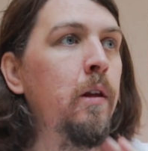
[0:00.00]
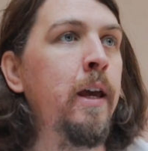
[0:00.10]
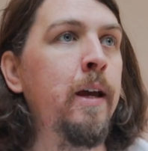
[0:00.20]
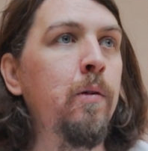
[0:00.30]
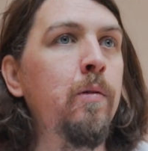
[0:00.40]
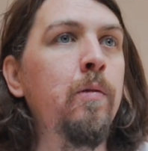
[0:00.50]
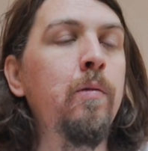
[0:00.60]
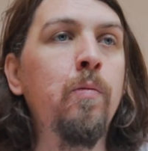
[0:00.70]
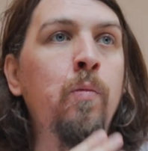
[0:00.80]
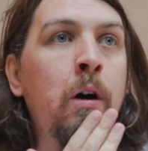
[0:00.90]
it
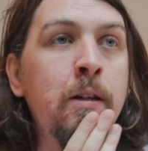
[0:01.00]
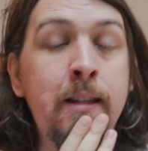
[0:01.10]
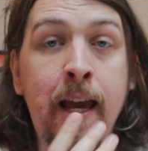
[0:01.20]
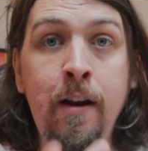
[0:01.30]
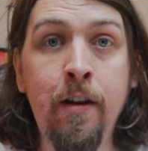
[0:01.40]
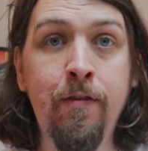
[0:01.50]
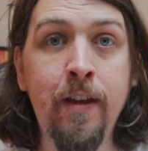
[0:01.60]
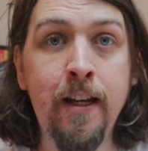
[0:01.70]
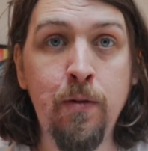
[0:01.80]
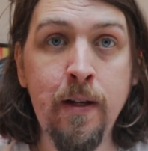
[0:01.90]
was the end of
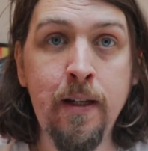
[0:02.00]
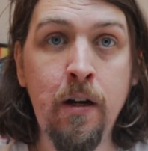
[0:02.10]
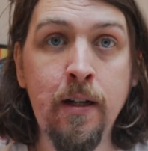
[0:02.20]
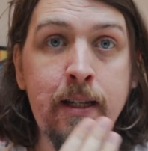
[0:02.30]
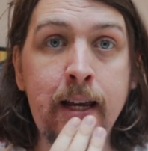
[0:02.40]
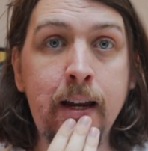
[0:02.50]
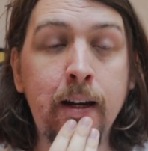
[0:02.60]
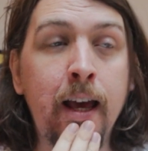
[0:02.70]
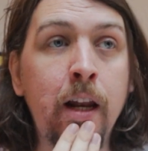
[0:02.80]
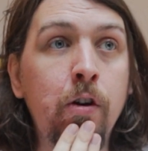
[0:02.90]
the
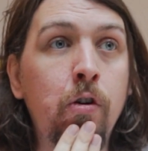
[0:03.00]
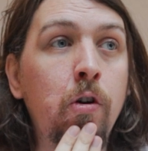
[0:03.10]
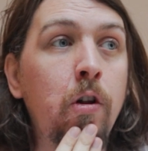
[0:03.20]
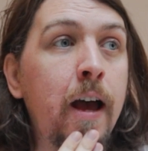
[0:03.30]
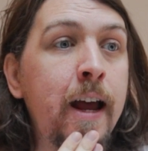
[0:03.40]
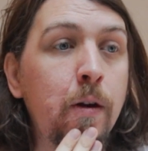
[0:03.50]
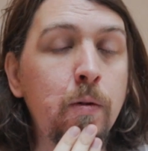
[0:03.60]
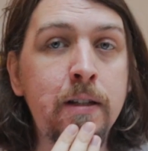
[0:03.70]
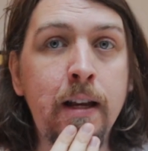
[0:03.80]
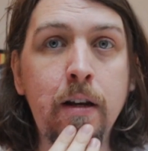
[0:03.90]
2019 calendar crawl and it
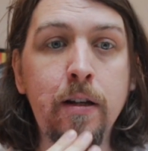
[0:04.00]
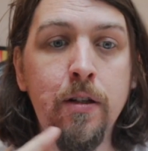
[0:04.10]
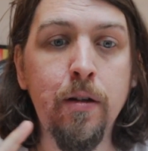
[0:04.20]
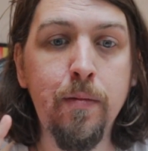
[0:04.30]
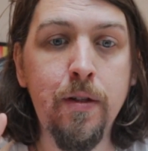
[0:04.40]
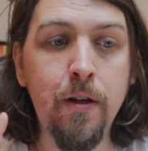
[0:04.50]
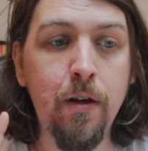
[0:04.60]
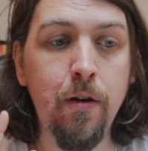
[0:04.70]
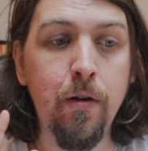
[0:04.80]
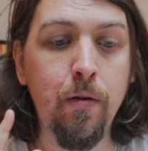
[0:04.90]
was sending us up
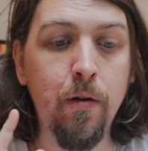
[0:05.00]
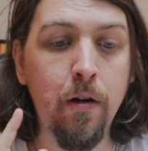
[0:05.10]
to